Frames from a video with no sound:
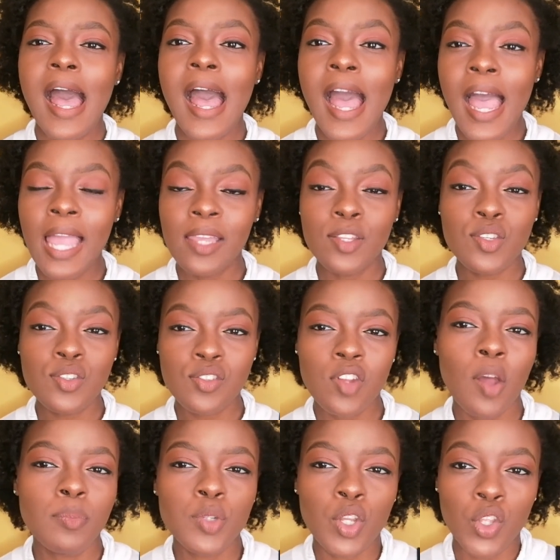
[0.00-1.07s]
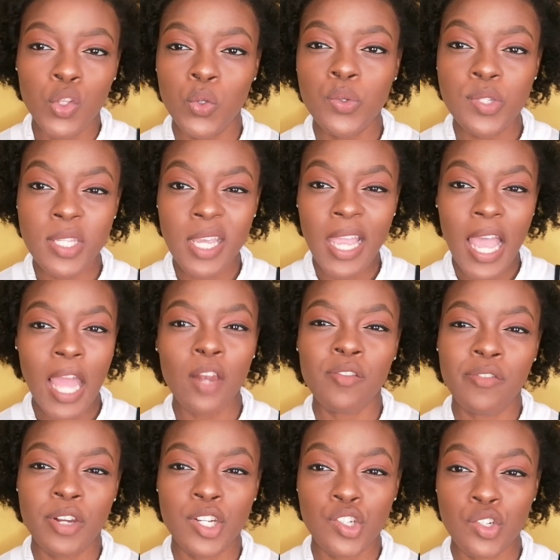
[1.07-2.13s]
I stopped using
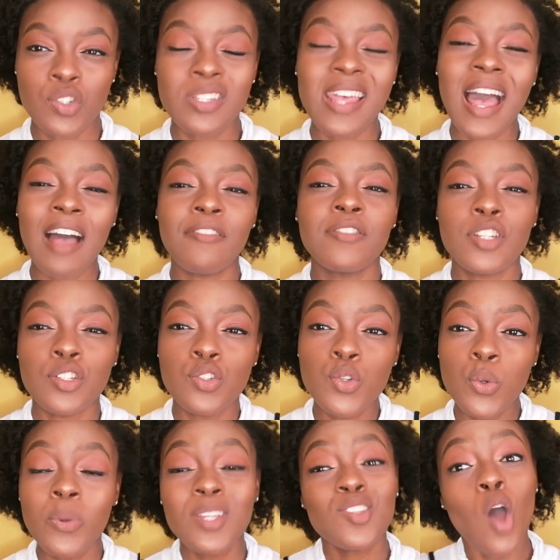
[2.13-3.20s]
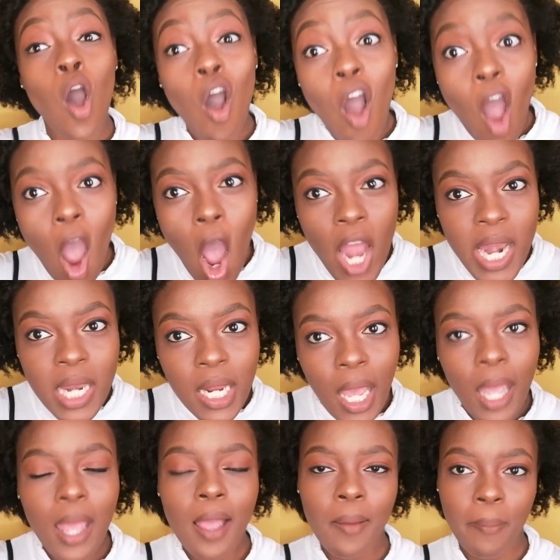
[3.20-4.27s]
aloe vera juice after two weeks
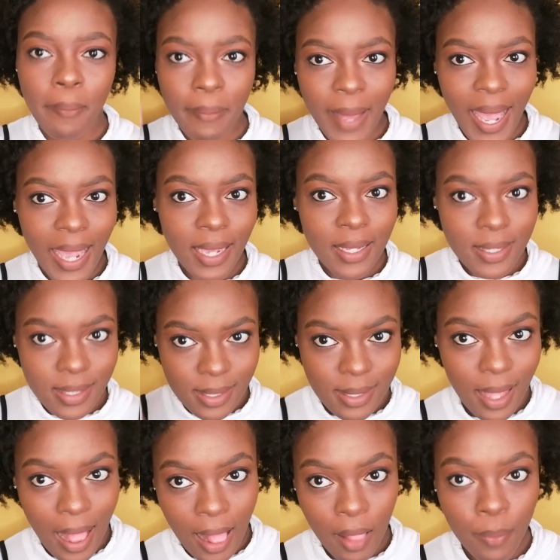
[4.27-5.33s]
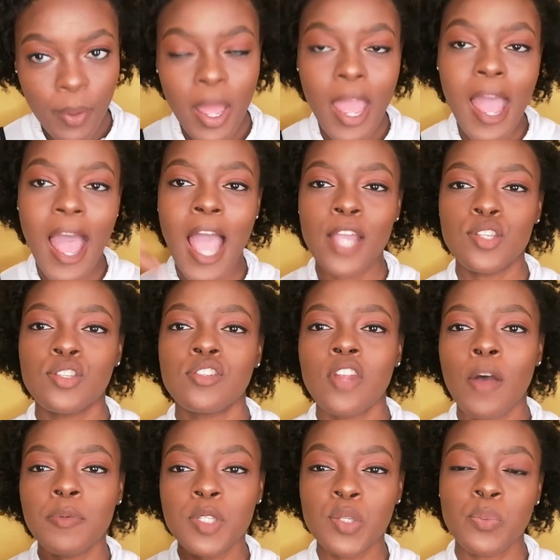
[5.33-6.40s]
on my scalp. I
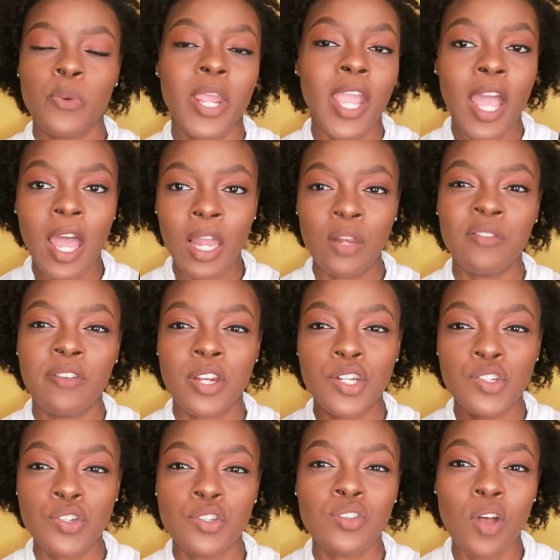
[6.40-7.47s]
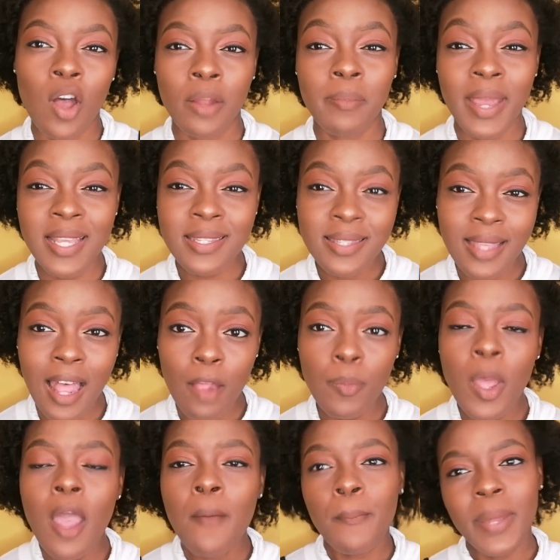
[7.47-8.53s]
stopped spraying aloe vera juice on my
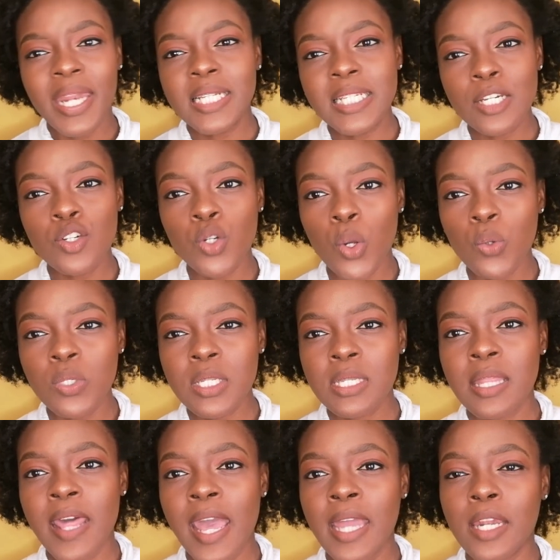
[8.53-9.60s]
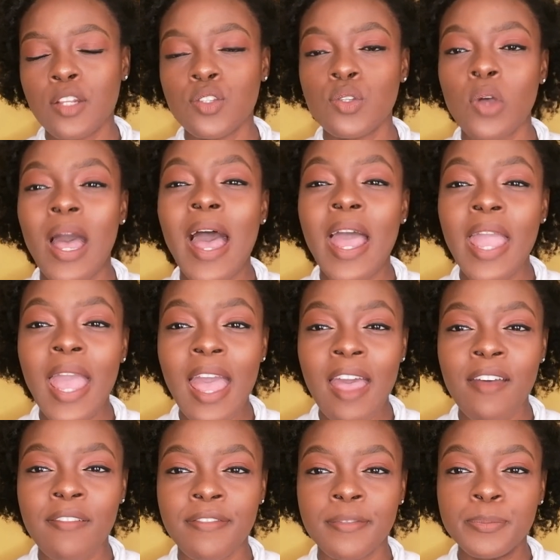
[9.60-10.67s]
scalp but I did notice that so I
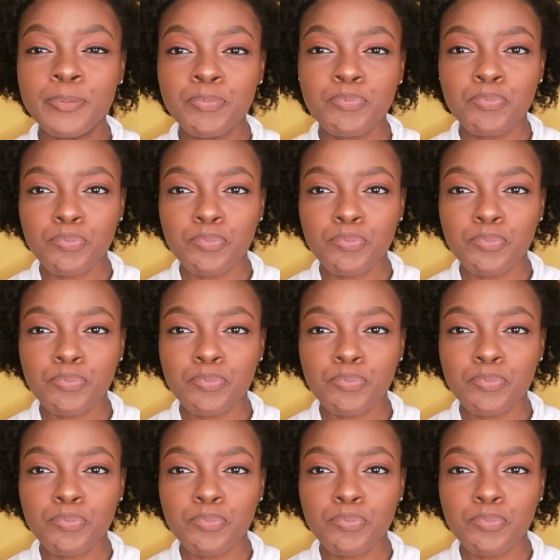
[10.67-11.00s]
have